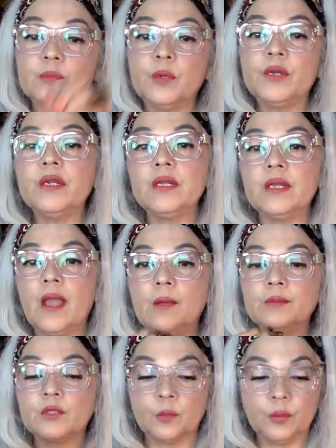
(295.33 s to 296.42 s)
put it in
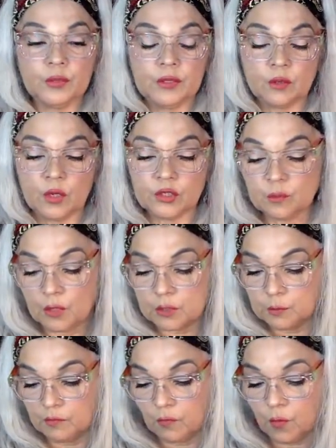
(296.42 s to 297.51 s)
caps or put the question marks
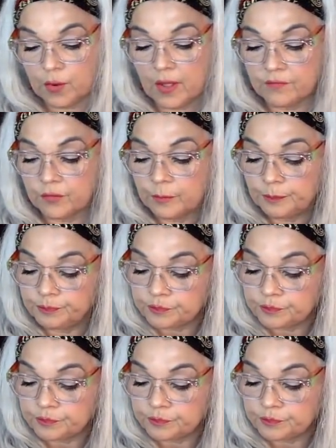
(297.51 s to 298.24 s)
before and after